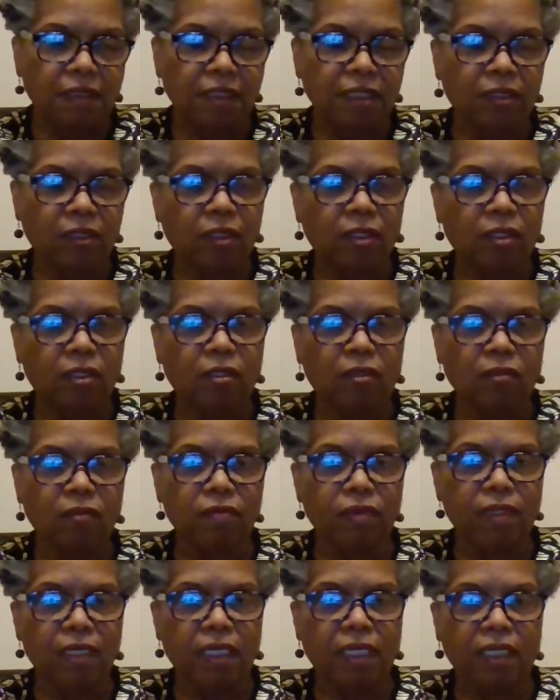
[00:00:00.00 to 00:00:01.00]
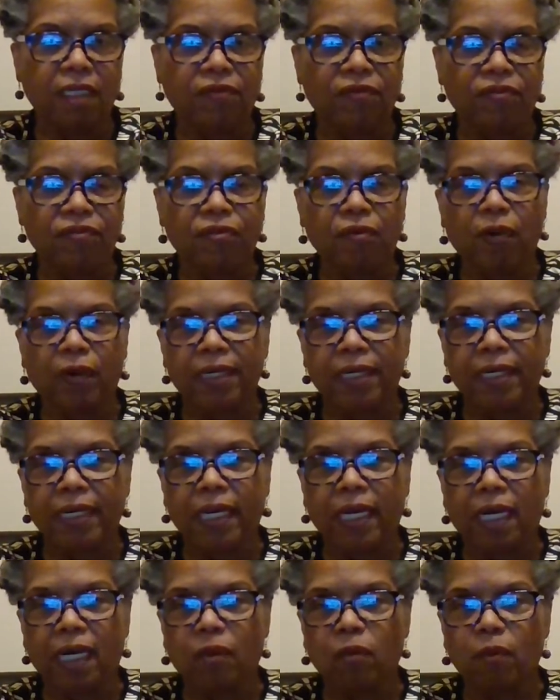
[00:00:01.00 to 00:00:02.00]
And, you know, they started
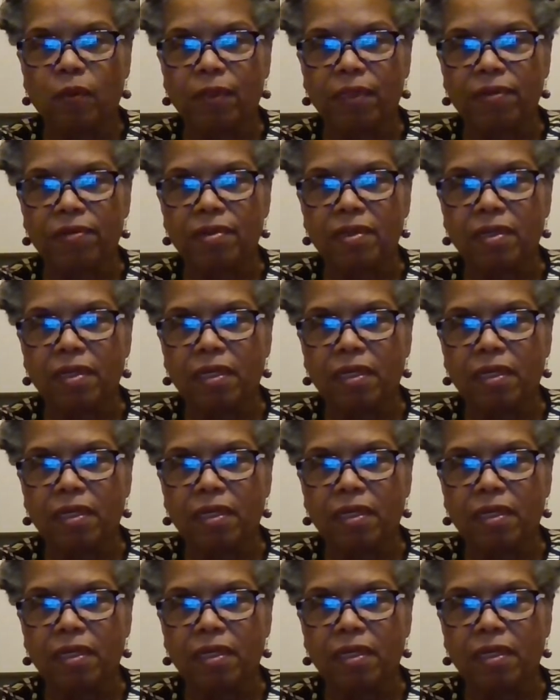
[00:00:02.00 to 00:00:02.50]
out with